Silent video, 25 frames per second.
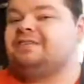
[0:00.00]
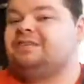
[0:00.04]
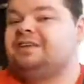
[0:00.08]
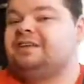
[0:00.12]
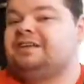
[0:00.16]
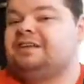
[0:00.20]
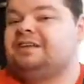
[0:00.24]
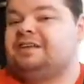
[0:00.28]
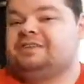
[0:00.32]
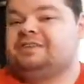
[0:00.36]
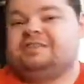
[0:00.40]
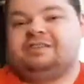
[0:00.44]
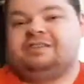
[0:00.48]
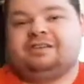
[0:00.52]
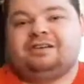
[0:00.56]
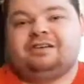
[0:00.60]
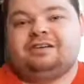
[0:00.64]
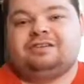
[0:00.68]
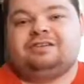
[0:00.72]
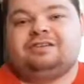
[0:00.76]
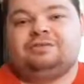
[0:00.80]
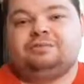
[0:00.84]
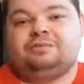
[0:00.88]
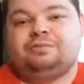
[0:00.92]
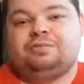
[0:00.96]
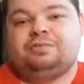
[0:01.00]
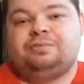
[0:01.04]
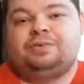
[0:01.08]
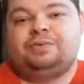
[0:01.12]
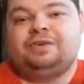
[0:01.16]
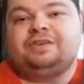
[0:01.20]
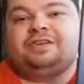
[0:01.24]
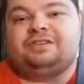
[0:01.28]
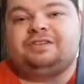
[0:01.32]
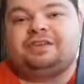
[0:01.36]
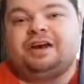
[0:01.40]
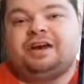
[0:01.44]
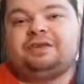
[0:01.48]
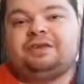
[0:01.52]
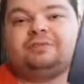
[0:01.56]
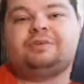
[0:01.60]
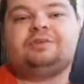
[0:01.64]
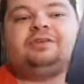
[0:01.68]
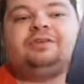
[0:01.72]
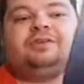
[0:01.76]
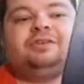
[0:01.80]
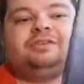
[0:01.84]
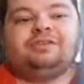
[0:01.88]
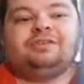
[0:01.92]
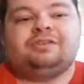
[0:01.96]
thing that sucks with these kind of
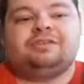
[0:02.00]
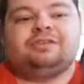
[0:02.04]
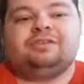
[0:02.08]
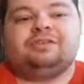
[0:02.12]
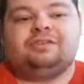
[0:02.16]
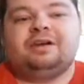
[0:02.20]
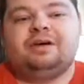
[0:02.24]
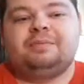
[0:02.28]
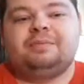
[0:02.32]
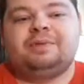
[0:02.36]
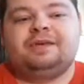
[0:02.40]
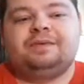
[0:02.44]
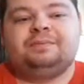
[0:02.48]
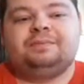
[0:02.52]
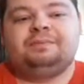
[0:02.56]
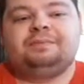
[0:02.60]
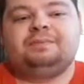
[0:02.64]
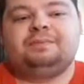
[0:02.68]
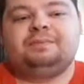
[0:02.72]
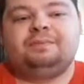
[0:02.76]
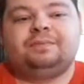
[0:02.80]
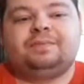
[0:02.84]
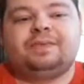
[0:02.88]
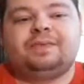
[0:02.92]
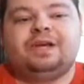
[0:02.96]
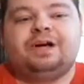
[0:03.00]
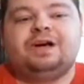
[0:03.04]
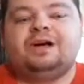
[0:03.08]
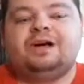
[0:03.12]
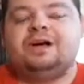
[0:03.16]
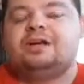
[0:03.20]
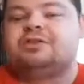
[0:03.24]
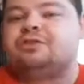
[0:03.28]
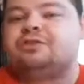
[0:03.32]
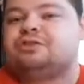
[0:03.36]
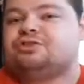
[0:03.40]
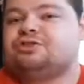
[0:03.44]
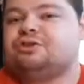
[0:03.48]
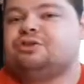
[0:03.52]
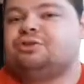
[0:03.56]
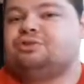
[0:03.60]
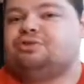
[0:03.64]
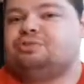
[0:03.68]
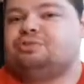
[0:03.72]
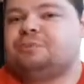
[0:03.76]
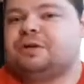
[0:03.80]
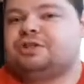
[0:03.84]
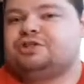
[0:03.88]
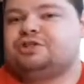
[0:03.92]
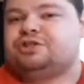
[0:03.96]
releases. There's no
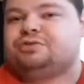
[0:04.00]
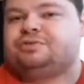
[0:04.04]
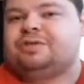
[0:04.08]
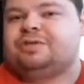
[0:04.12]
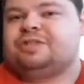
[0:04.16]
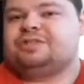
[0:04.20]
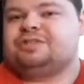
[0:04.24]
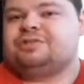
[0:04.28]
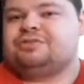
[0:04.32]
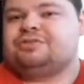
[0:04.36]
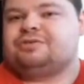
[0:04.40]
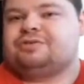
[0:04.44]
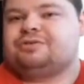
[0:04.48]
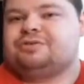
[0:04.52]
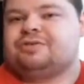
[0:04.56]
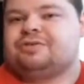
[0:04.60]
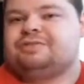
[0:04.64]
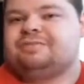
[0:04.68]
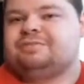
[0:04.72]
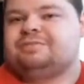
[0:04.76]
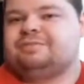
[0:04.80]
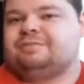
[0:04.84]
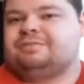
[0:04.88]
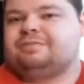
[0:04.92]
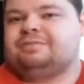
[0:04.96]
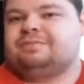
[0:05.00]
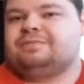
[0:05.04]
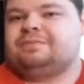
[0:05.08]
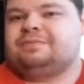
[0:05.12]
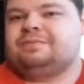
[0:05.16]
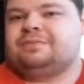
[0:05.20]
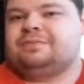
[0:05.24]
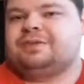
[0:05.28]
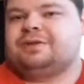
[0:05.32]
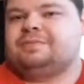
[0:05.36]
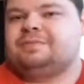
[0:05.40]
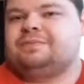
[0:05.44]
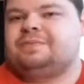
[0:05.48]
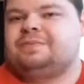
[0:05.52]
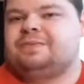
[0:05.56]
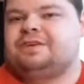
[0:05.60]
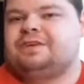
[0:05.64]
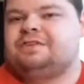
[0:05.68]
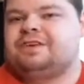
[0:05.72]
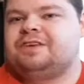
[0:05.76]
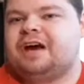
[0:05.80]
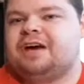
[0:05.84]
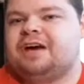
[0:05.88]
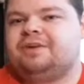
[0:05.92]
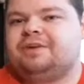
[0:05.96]
special features on
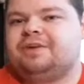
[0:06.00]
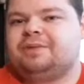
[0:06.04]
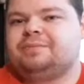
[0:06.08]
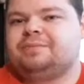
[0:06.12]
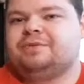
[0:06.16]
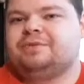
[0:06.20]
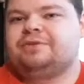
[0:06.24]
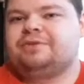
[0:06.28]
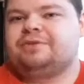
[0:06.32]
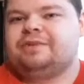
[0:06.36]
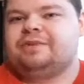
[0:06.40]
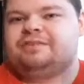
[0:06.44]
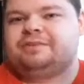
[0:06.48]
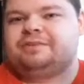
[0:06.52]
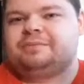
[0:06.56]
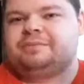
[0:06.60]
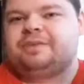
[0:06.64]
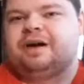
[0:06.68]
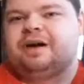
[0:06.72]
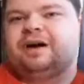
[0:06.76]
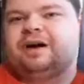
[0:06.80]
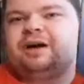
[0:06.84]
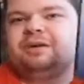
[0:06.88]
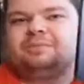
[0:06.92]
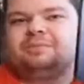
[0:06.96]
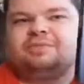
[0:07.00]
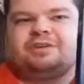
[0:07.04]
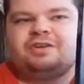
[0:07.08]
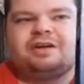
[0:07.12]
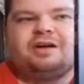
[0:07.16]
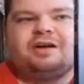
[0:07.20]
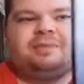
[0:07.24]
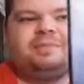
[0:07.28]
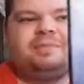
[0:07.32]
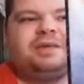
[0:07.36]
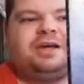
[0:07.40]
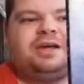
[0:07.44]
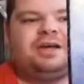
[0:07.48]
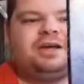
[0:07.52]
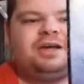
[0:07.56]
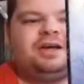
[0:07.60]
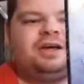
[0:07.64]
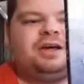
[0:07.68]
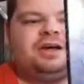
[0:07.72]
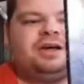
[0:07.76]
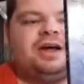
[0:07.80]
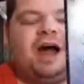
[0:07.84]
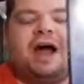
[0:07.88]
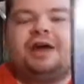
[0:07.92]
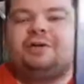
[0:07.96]
these kind of like movies sometimes. I
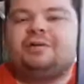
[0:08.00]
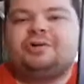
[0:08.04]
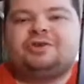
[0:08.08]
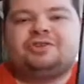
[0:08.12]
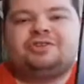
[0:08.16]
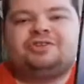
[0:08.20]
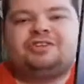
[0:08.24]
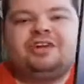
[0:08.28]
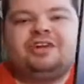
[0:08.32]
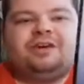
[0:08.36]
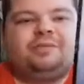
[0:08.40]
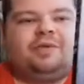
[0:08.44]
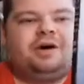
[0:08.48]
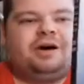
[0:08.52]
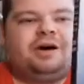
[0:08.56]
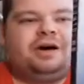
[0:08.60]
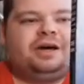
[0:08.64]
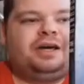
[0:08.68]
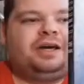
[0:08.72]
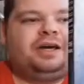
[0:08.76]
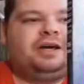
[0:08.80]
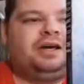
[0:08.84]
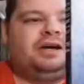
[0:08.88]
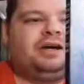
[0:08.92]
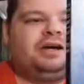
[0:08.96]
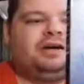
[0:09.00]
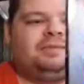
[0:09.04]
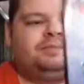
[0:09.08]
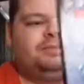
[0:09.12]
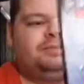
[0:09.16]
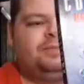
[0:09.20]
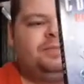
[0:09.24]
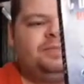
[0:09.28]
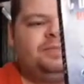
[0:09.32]
don't understand why.